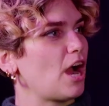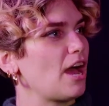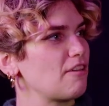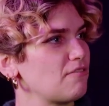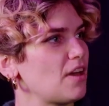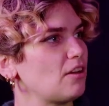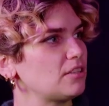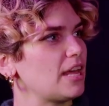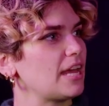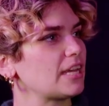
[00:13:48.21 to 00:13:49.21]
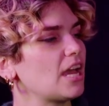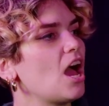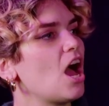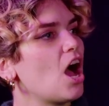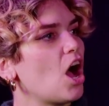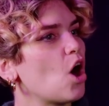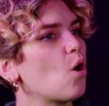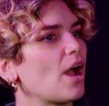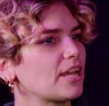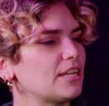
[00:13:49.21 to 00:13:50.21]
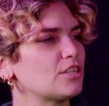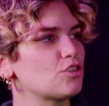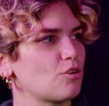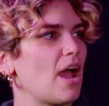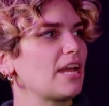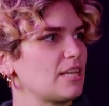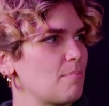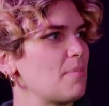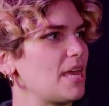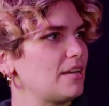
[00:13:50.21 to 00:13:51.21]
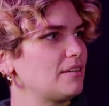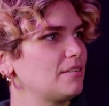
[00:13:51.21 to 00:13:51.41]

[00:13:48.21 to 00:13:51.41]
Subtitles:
I felt like, oh, I can try and commit